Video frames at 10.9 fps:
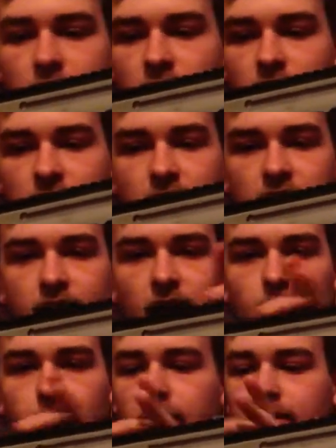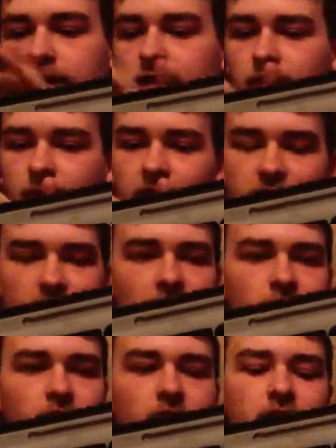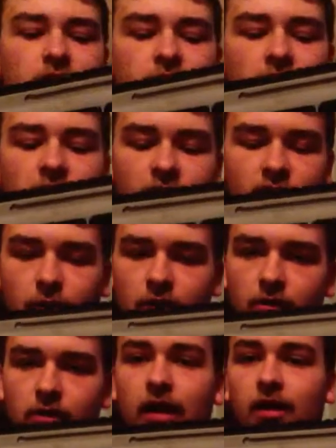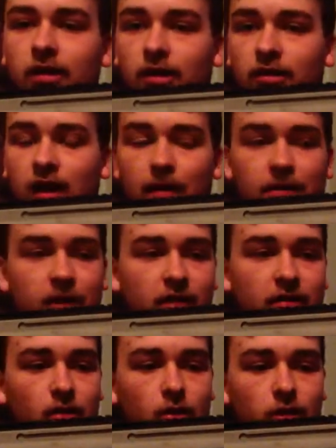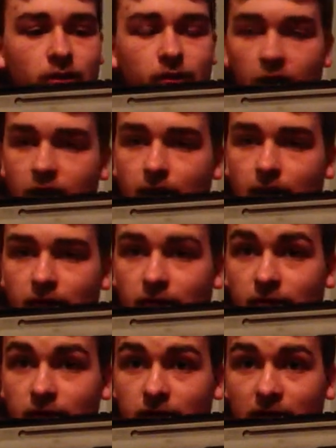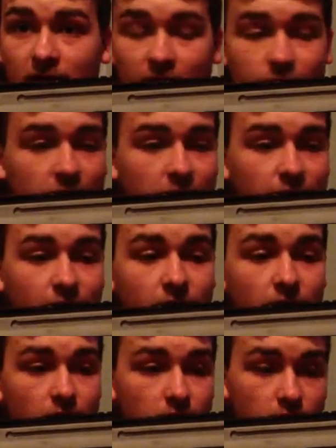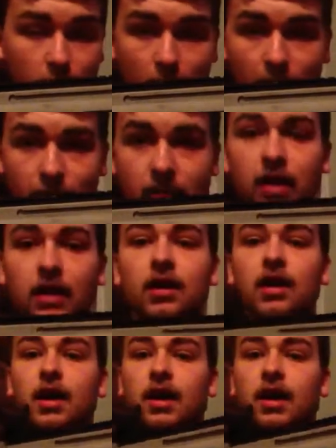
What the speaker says: The top rail takes up the entire length of the gun, so whether you like close optics or far optics for easy eye relief, you can mount it.